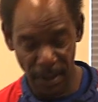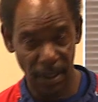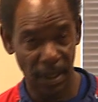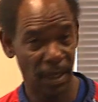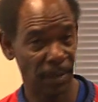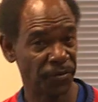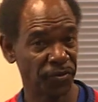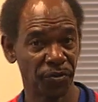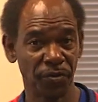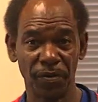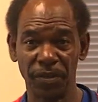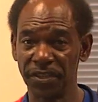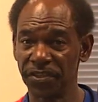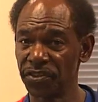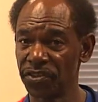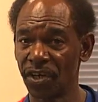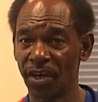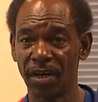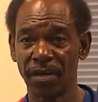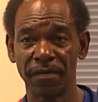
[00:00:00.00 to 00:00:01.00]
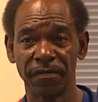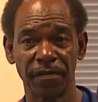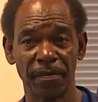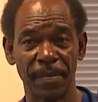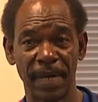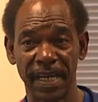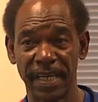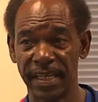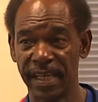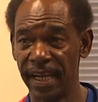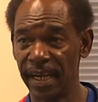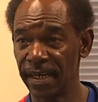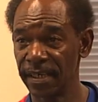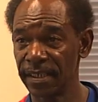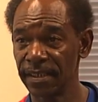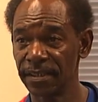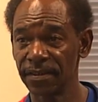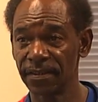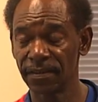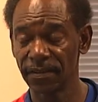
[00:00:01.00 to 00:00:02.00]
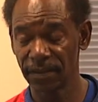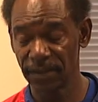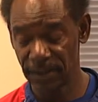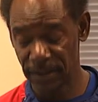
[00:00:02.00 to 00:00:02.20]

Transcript: I'm truly sorry for my careless,